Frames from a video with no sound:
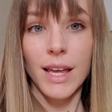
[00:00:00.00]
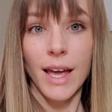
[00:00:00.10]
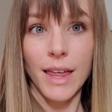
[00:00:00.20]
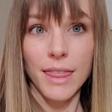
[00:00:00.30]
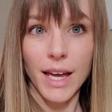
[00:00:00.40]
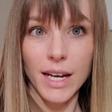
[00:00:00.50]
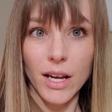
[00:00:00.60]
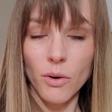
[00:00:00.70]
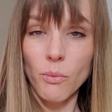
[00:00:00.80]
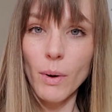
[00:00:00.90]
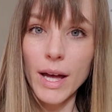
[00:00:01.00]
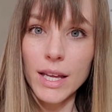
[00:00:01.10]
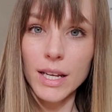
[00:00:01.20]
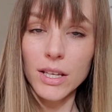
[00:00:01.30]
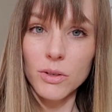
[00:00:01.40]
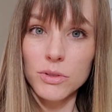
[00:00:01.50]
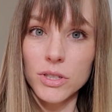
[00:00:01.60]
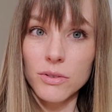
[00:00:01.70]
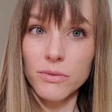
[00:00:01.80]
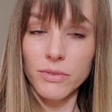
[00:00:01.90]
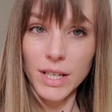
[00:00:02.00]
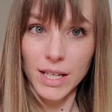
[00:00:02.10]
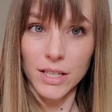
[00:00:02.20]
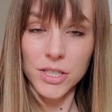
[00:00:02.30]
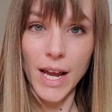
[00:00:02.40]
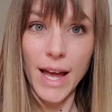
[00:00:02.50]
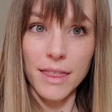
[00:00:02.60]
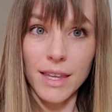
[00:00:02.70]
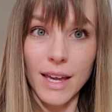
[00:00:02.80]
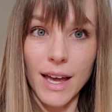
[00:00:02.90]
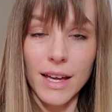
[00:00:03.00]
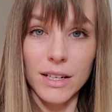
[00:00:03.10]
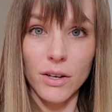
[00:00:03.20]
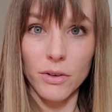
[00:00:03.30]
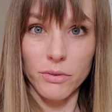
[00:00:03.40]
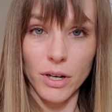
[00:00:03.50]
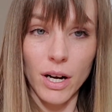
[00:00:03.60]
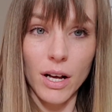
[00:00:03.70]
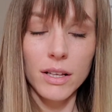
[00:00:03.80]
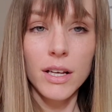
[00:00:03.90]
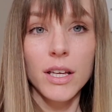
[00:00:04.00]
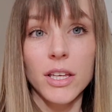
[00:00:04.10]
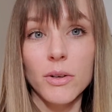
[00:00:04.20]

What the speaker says: And then when you do finish at the end overall, you